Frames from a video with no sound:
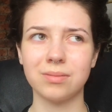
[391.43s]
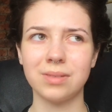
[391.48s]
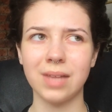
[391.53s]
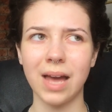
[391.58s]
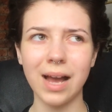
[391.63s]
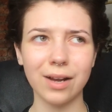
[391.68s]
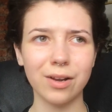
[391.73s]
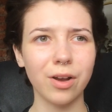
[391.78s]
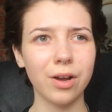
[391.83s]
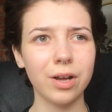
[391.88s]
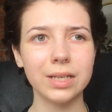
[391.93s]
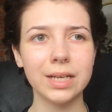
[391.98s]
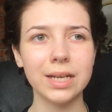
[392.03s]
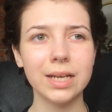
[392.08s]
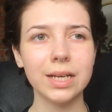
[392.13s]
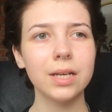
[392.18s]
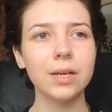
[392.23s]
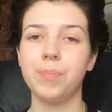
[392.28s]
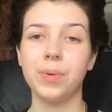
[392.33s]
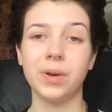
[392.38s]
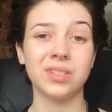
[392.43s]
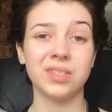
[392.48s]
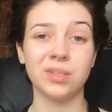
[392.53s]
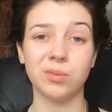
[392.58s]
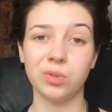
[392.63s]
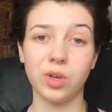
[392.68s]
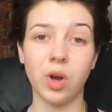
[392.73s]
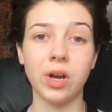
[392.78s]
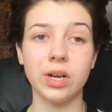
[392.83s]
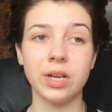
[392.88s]
that curly because it
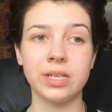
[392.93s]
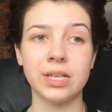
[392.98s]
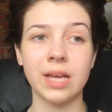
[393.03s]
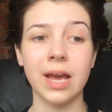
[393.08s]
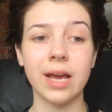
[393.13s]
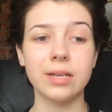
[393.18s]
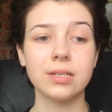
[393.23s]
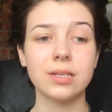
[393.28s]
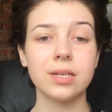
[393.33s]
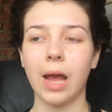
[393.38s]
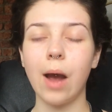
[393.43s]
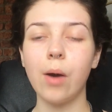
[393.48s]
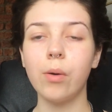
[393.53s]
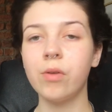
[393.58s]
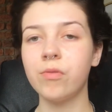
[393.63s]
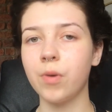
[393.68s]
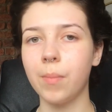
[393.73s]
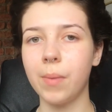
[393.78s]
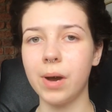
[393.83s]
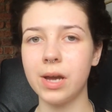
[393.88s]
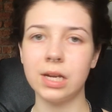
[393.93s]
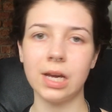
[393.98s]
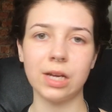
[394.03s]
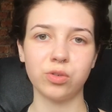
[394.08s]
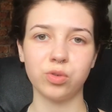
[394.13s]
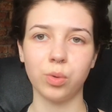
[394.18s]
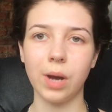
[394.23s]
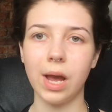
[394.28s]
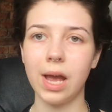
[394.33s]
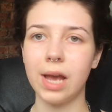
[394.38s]
was kind of dead. However, my
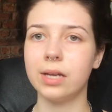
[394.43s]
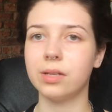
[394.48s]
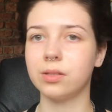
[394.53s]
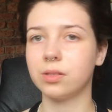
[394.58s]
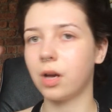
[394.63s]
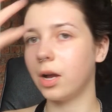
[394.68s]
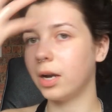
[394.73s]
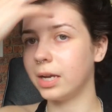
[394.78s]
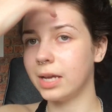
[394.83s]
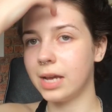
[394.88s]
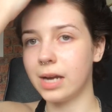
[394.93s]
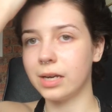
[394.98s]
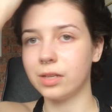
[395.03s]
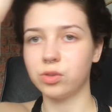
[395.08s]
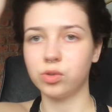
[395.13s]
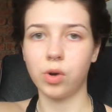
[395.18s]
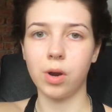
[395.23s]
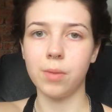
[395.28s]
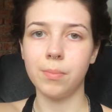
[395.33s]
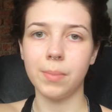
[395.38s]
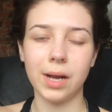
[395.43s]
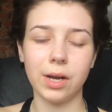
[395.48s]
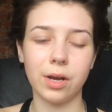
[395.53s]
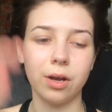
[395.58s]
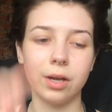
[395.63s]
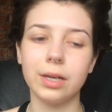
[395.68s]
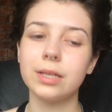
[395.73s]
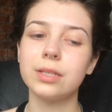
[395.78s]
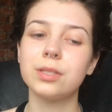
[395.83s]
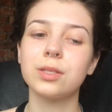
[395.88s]
natural hair is curly and it's growing back
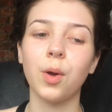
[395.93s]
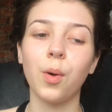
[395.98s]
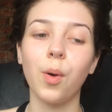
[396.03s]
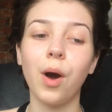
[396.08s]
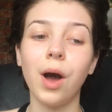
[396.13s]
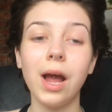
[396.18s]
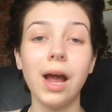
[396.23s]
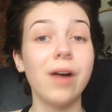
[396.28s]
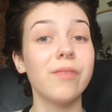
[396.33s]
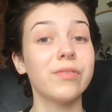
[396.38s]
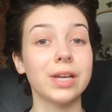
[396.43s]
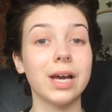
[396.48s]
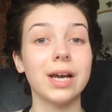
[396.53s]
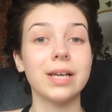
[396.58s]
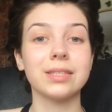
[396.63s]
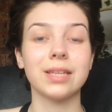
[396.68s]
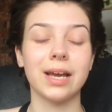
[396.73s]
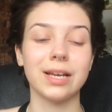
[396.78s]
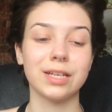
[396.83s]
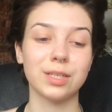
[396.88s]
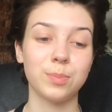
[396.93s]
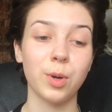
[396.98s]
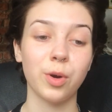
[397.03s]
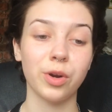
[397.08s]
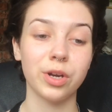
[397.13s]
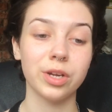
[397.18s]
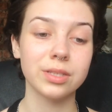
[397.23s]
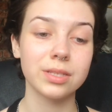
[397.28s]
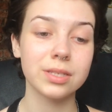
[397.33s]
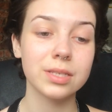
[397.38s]
curly, so I haven't had that
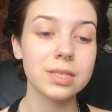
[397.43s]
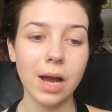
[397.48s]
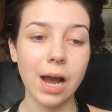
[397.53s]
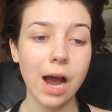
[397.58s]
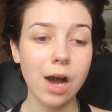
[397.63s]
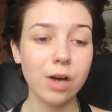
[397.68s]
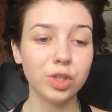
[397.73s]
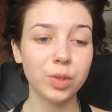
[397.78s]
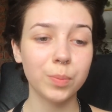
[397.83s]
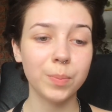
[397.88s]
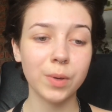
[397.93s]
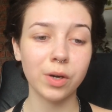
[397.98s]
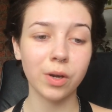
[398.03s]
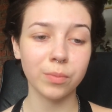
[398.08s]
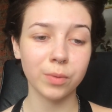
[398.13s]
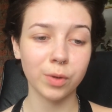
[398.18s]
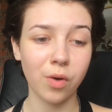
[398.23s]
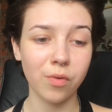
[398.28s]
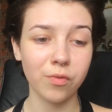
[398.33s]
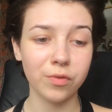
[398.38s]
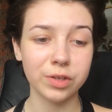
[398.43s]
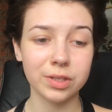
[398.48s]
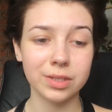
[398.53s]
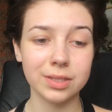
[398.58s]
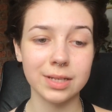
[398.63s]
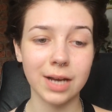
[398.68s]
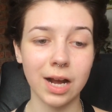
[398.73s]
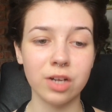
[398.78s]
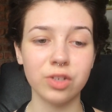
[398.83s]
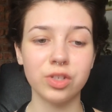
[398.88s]
experience. How do you build up the confidence
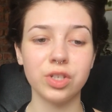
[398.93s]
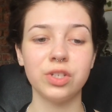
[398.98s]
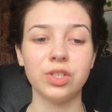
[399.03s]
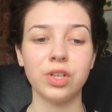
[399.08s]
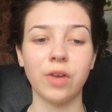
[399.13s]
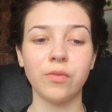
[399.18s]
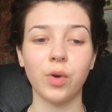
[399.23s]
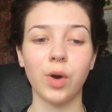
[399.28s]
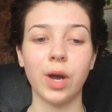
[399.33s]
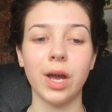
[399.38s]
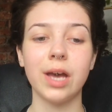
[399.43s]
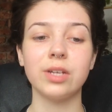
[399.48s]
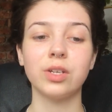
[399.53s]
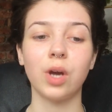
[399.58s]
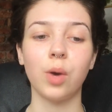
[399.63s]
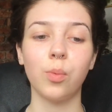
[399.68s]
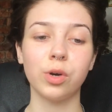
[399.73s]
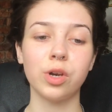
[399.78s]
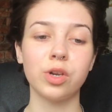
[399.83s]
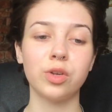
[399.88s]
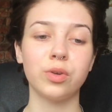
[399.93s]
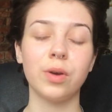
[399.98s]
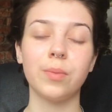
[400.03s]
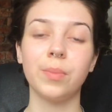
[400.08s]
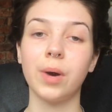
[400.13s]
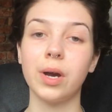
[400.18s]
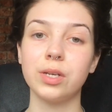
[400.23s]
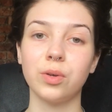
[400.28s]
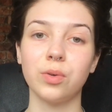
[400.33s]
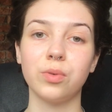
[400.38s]
to actually shave your head? I want to do it,
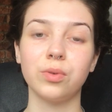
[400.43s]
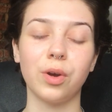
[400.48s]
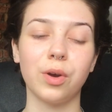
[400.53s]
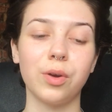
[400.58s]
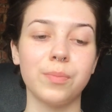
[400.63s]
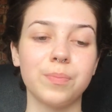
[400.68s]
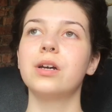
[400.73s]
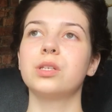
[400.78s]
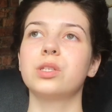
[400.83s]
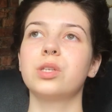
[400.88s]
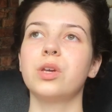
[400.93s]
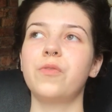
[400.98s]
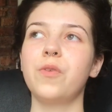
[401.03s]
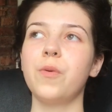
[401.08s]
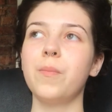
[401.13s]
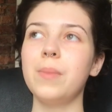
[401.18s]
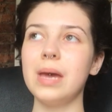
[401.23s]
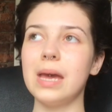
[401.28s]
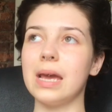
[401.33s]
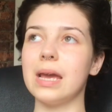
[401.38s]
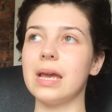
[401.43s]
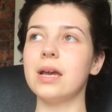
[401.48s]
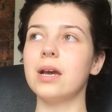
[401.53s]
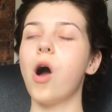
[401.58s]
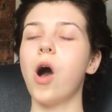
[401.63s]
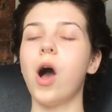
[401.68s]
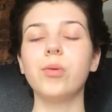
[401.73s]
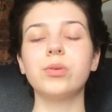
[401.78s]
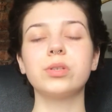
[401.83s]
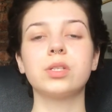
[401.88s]
but I don't know. So for me,
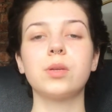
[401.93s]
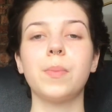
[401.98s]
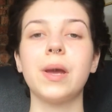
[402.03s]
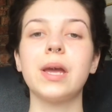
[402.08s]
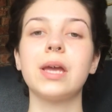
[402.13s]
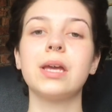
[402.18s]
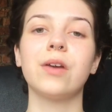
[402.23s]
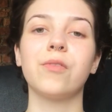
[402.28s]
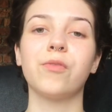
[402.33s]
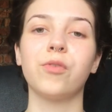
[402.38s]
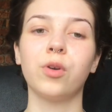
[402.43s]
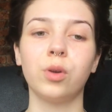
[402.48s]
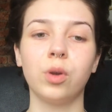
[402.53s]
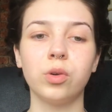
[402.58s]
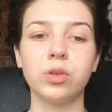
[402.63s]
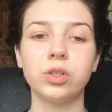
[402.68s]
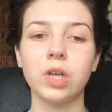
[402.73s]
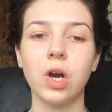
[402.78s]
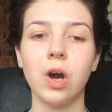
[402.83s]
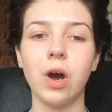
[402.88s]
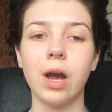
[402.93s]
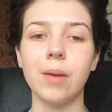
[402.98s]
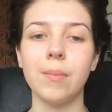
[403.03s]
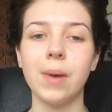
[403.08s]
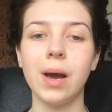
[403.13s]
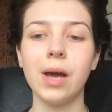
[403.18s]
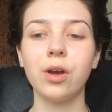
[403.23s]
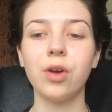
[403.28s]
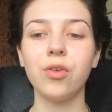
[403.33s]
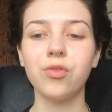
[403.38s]
I was debating it for a long time,
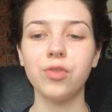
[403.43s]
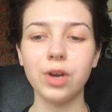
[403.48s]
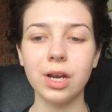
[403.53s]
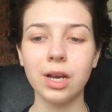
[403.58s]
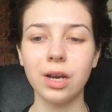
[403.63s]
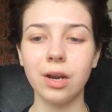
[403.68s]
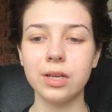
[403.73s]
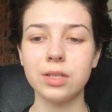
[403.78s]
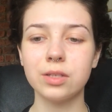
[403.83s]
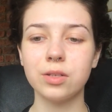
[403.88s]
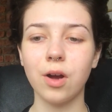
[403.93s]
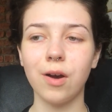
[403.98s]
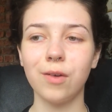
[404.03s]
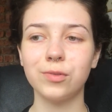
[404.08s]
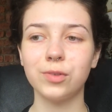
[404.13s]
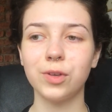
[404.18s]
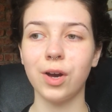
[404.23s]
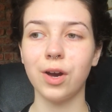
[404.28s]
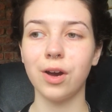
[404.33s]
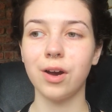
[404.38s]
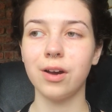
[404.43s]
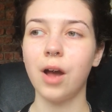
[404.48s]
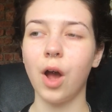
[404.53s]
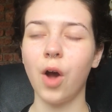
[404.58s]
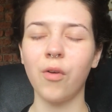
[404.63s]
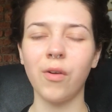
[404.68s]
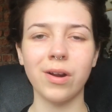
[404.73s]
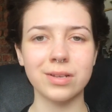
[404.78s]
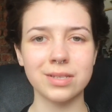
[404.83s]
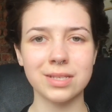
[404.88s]
and I realized after
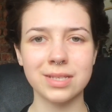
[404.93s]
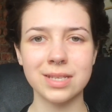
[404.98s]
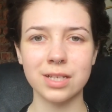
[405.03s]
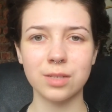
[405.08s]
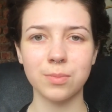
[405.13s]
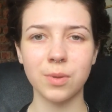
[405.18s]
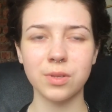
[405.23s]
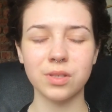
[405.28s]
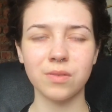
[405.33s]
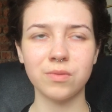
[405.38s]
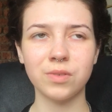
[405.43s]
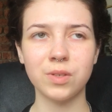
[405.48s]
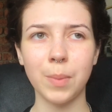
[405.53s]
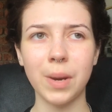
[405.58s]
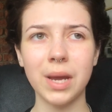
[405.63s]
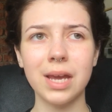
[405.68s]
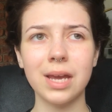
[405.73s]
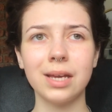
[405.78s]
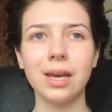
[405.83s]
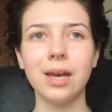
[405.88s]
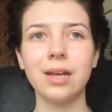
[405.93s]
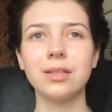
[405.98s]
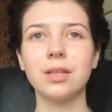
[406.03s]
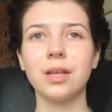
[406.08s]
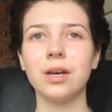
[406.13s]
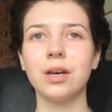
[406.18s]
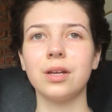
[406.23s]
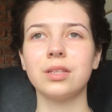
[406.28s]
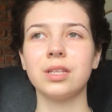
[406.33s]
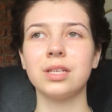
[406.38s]
around 6 months of debating it
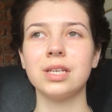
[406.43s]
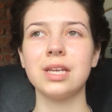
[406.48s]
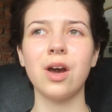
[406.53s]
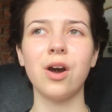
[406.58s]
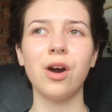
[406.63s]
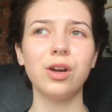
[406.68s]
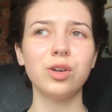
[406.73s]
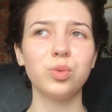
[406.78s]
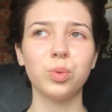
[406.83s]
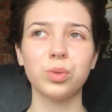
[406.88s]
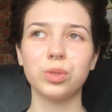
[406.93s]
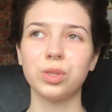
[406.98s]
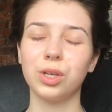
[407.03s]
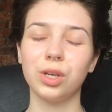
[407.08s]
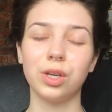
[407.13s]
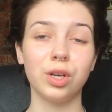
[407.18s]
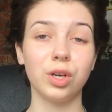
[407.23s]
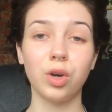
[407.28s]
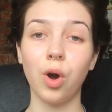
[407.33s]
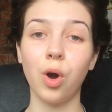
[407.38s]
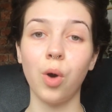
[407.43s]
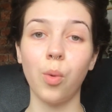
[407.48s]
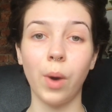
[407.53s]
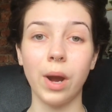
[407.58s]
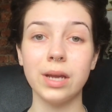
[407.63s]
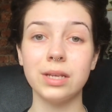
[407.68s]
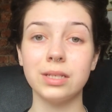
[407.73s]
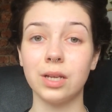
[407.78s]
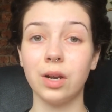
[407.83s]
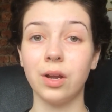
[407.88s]
that the urge wasn't going to go
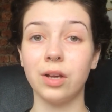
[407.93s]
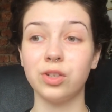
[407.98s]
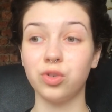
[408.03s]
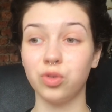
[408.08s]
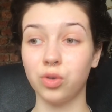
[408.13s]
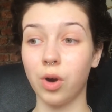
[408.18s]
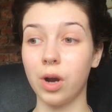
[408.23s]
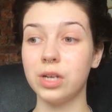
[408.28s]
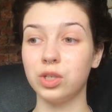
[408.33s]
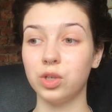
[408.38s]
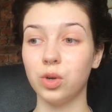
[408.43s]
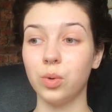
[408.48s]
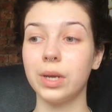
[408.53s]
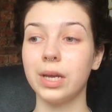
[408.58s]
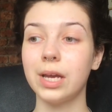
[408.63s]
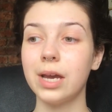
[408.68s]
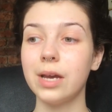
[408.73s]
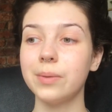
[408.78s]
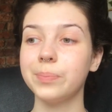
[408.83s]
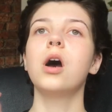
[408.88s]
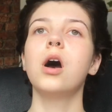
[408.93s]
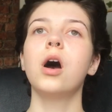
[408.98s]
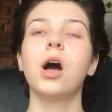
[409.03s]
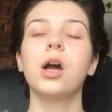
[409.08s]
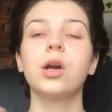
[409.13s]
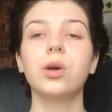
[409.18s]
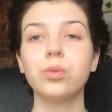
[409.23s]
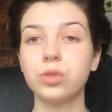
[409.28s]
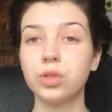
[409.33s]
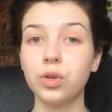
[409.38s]
away until I tried doing it.
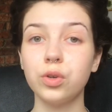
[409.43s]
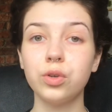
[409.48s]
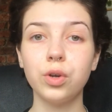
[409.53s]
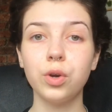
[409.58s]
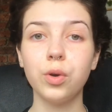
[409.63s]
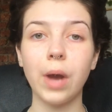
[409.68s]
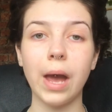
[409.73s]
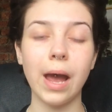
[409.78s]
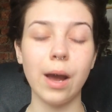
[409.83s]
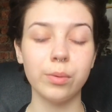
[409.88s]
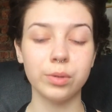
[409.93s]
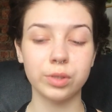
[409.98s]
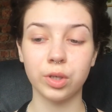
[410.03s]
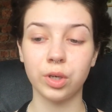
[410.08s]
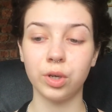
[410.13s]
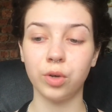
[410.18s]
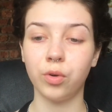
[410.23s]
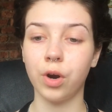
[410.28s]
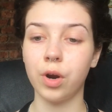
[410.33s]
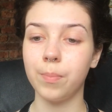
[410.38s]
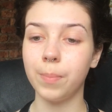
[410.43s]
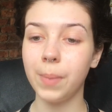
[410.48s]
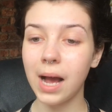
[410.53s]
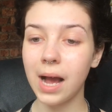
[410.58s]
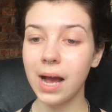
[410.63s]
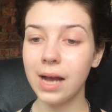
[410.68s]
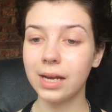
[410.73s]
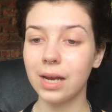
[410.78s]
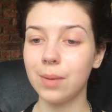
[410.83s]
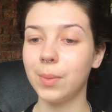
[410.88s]
I also knew hair was going to grow
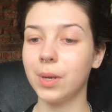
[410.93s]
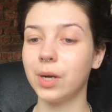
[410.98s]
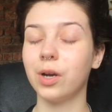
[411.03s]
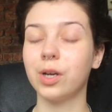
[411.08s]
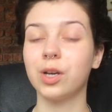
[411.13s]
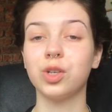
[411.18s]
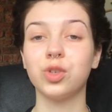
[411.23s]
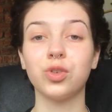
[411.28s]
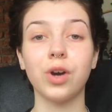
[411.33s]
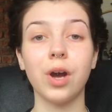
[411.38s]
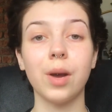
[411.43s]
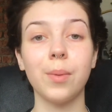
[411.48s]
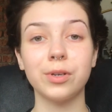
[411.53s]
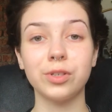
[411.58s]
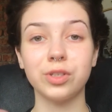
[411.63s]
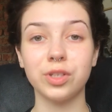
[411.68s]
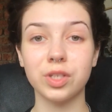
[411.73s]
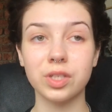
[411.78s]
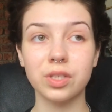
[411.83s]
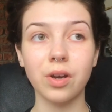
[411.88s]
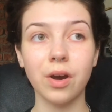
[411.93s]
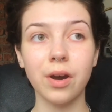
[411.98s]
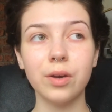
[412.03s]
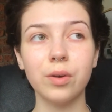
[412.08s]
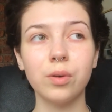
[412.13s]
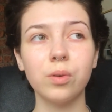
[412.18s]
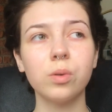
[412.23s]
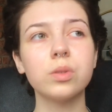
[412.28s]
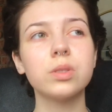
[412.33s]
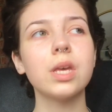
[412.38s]
back. It meant I could try a bunch of
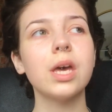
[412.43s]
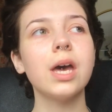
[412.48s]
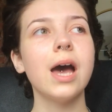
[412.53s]
styles,